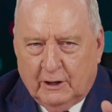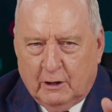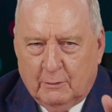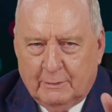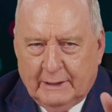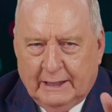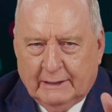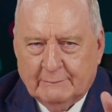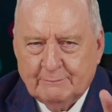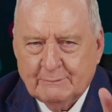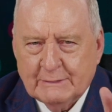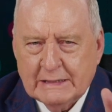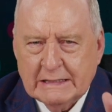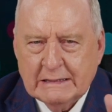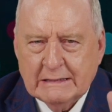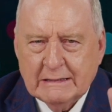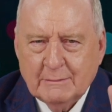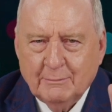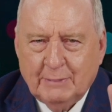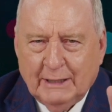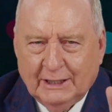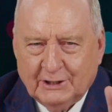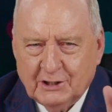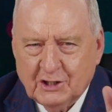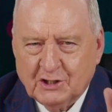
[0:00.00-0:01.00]
though, about
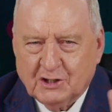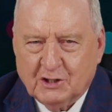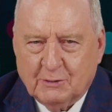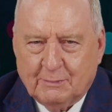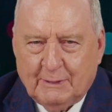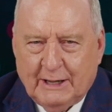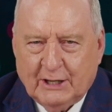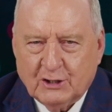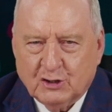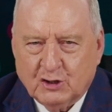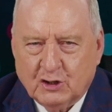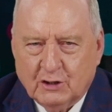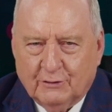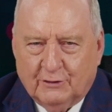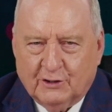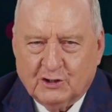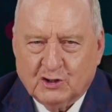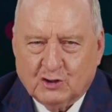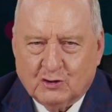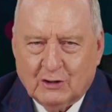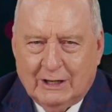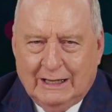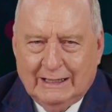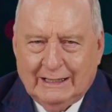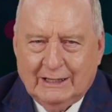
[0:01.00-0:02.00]
participation of
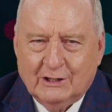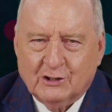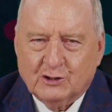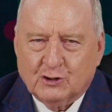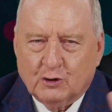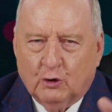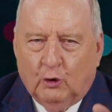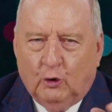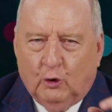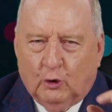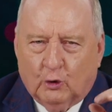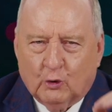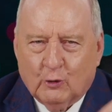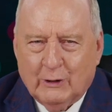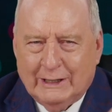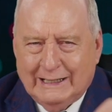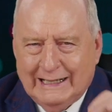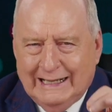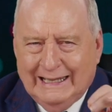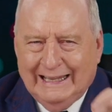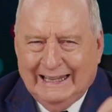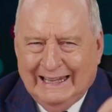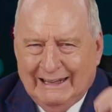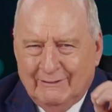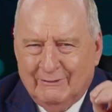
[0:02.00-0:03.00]
Australians
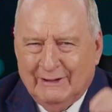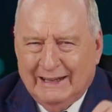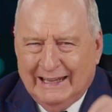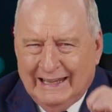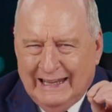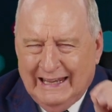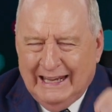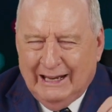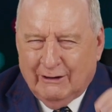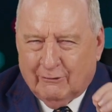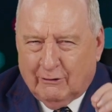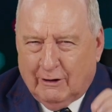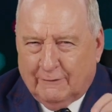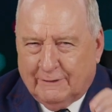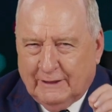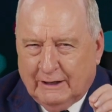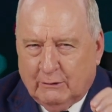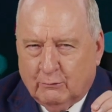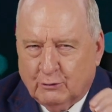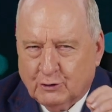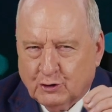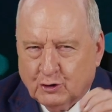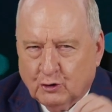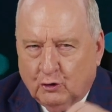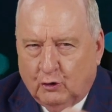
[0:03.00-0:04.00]
already living here, I
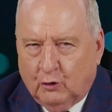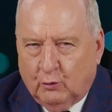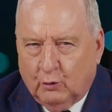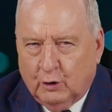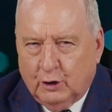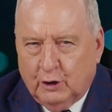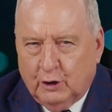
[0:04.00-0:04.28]
think was your